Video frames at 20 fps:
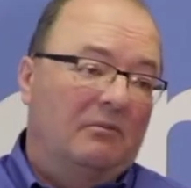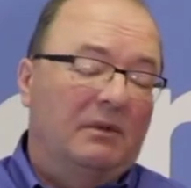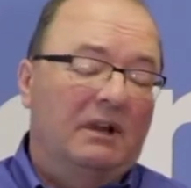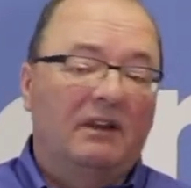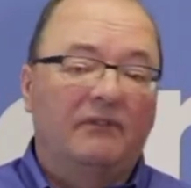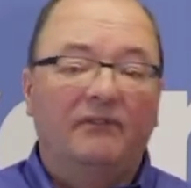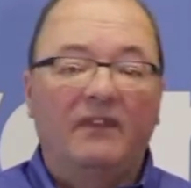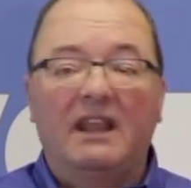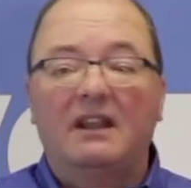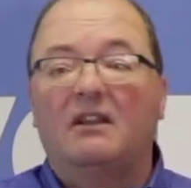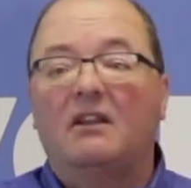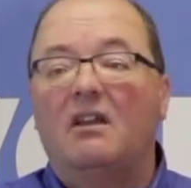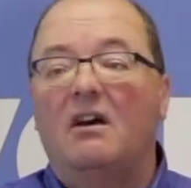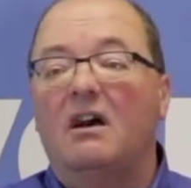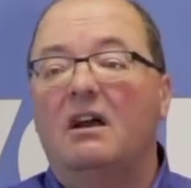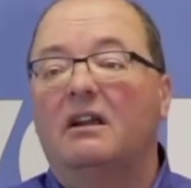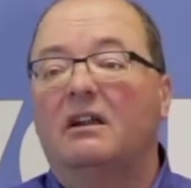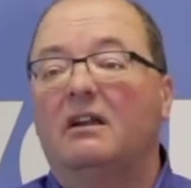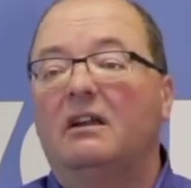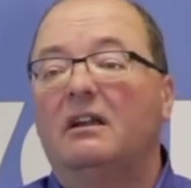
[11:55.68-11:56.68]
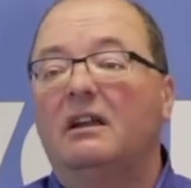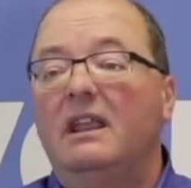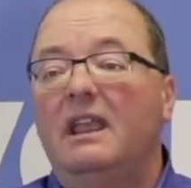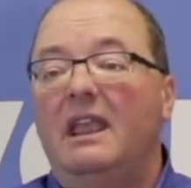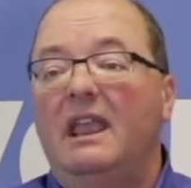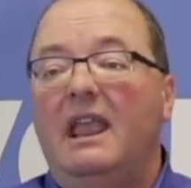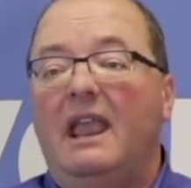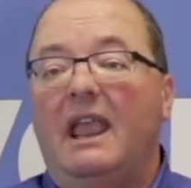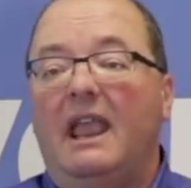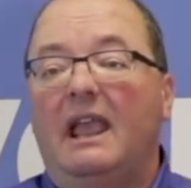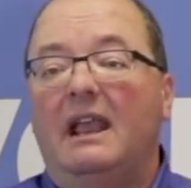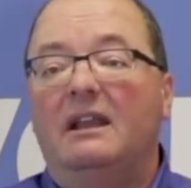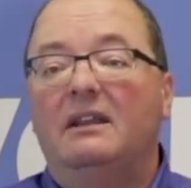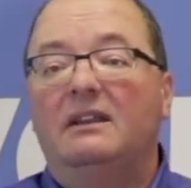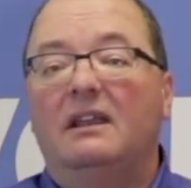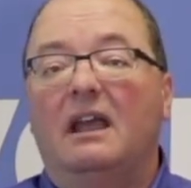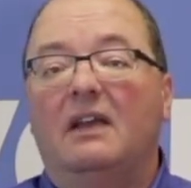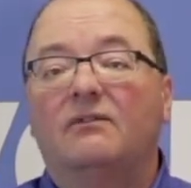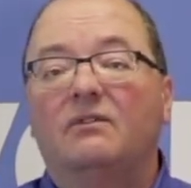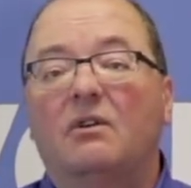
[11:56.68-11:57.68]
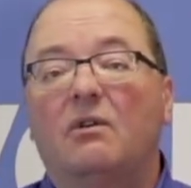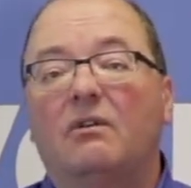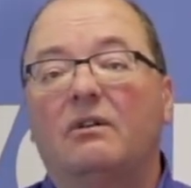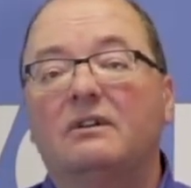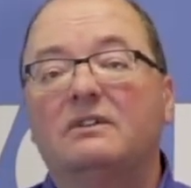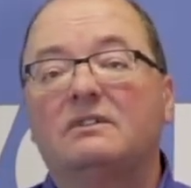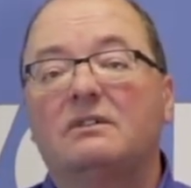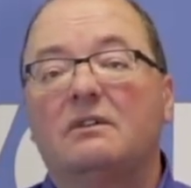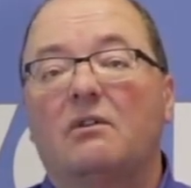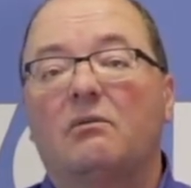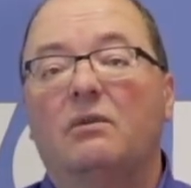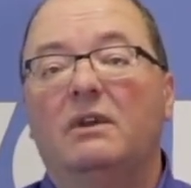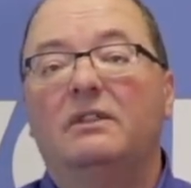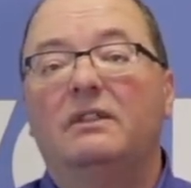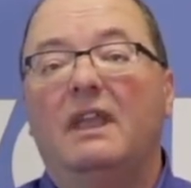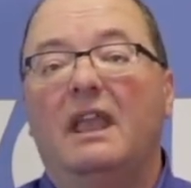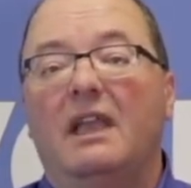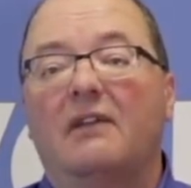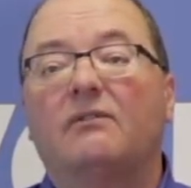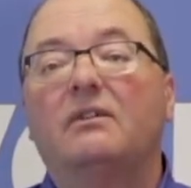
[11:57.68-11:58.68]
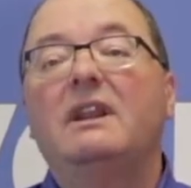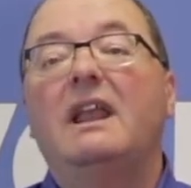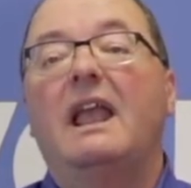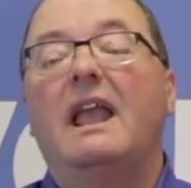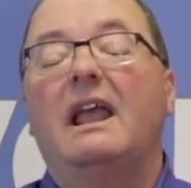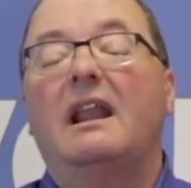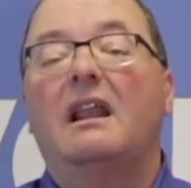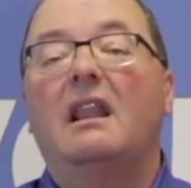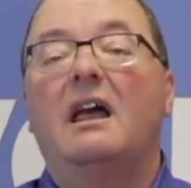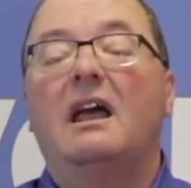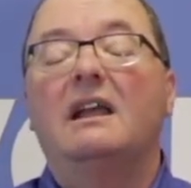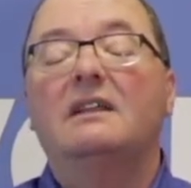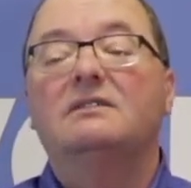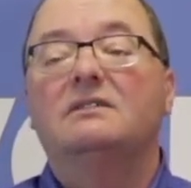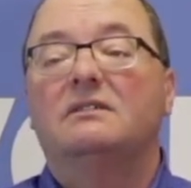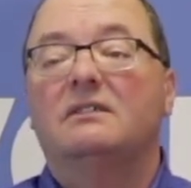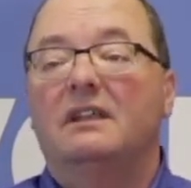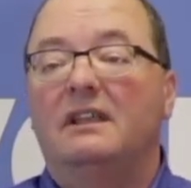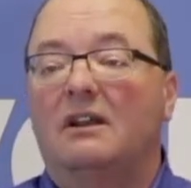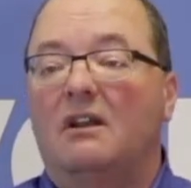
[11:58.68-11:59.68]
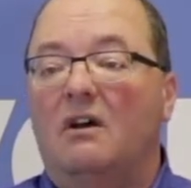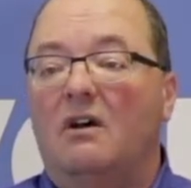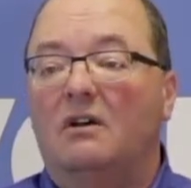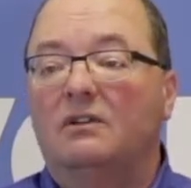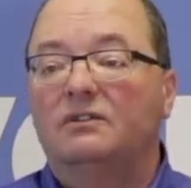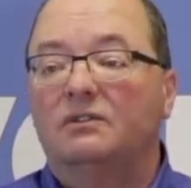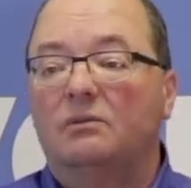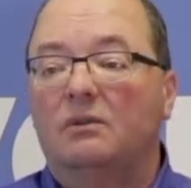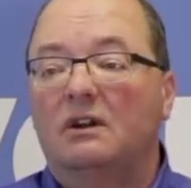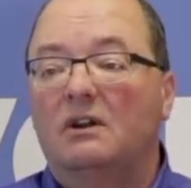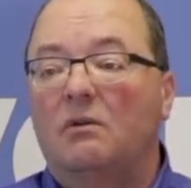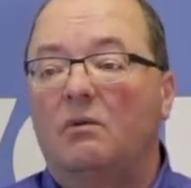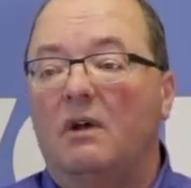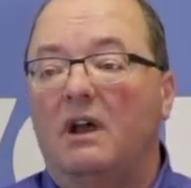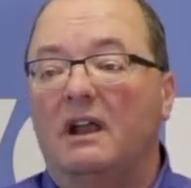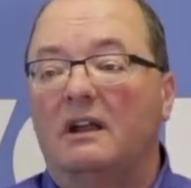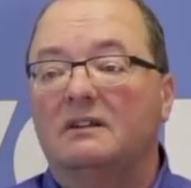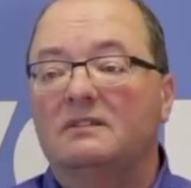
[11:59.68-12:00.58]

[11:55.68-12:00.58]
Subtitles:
and event logger. And of course, with every analyzer, it also requires